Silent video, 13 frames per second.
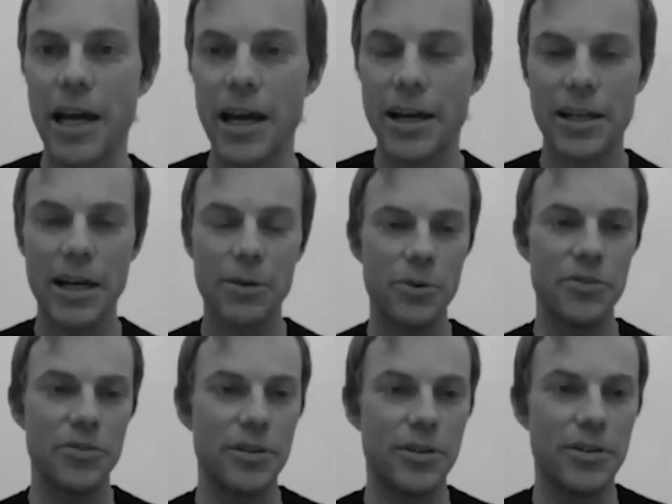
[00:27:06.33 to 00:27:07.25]
And like
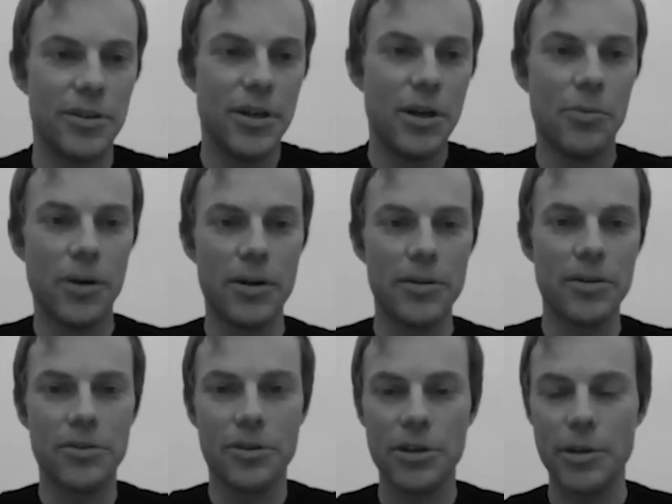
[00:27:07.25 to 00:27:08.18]

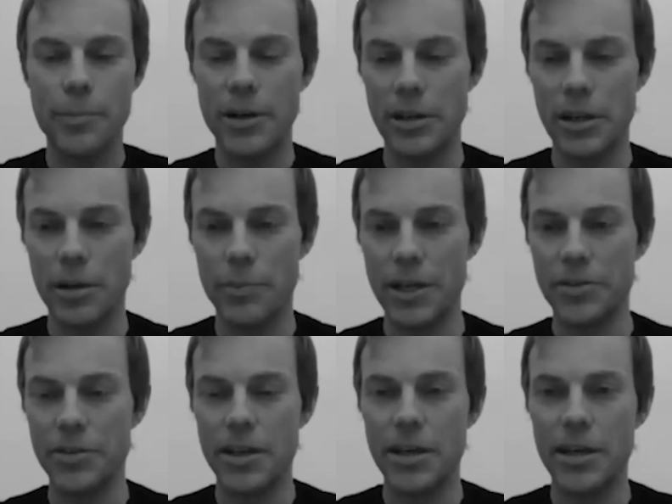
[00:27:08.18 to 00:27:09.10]
we're talking about a little bit,